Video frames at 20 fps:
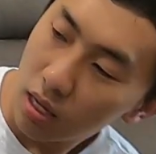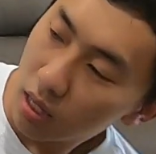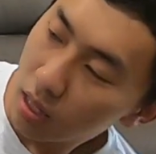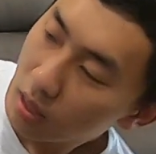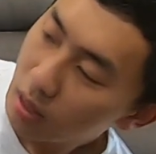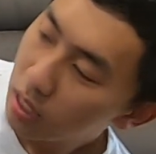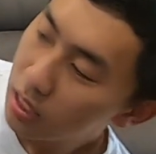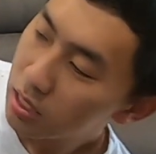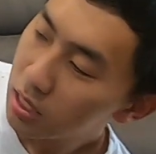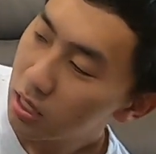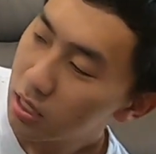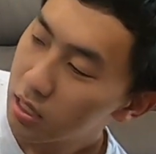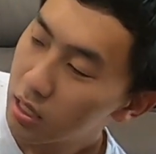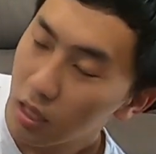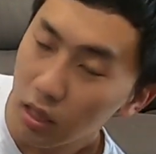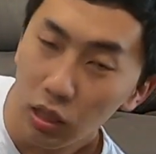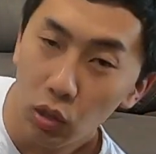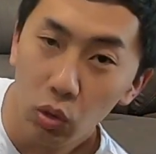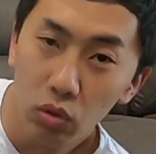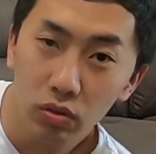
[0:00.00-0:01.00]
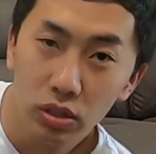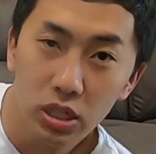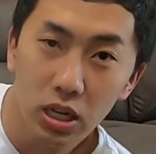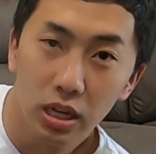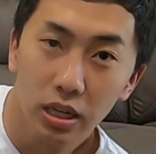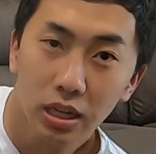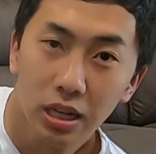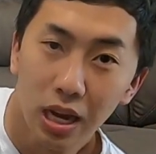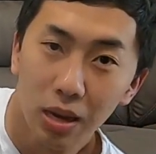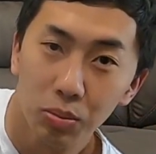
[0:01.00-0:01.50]
This is the Louis
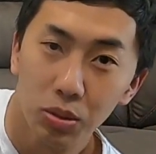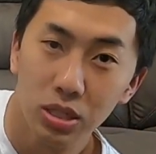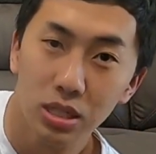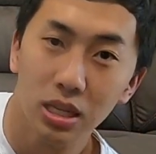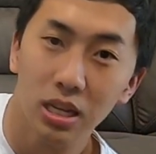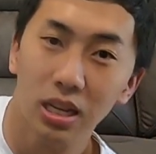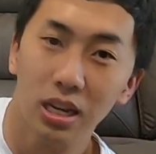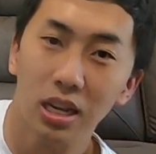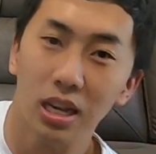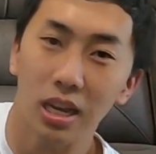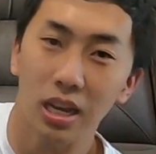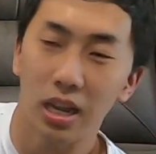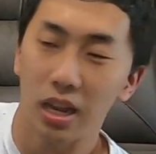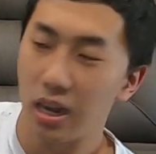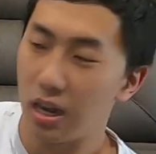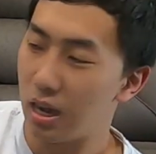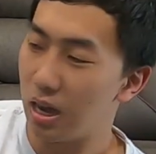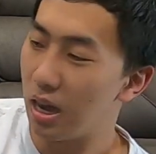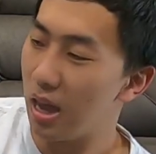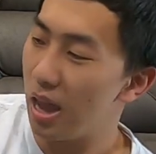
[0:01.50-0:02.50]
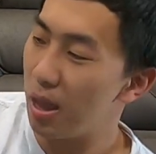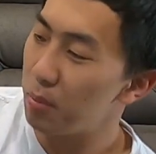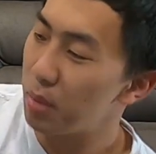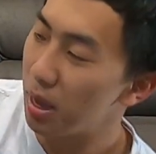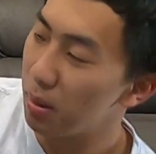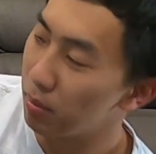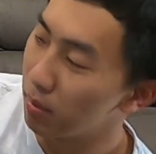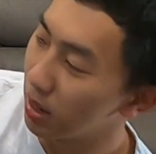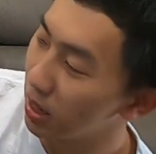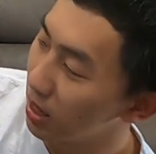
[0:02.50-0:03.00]
Vuitton Capucine in
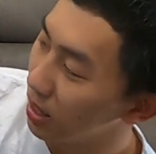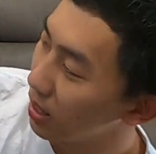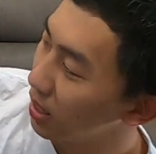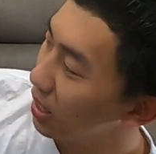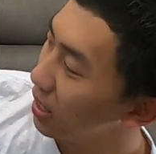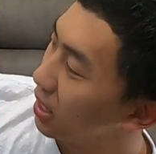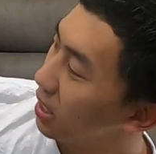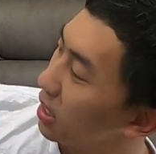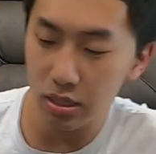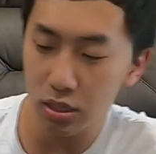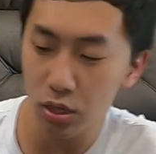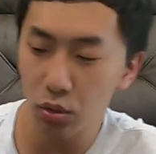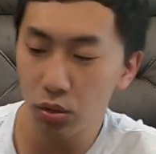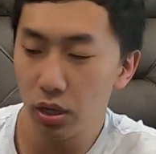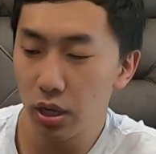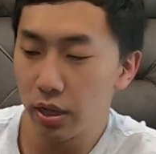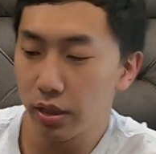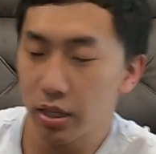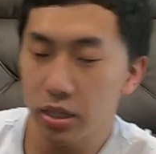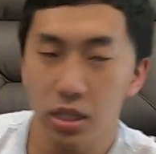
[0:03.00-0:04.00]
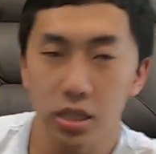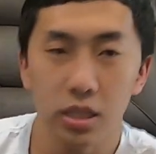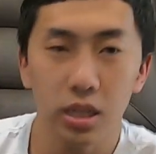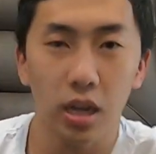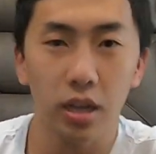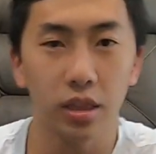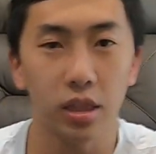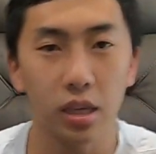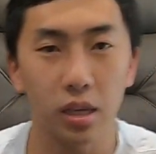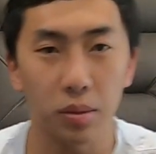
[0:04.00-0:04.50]
MM. So this is
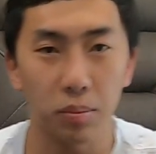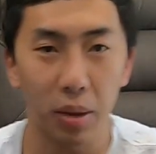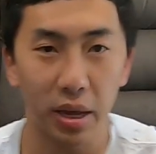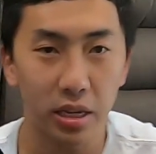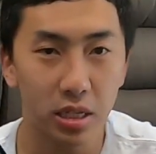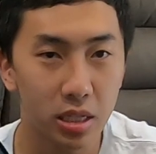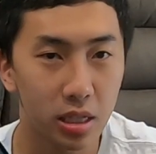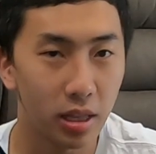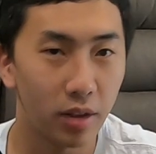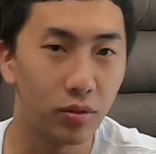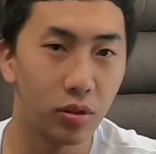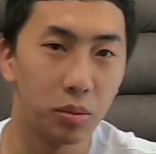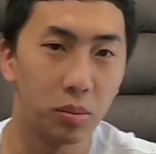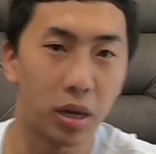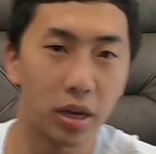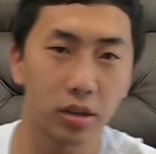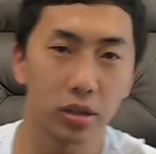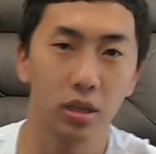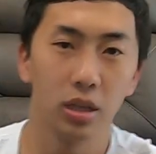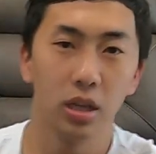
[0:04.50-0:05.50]
not the base level model.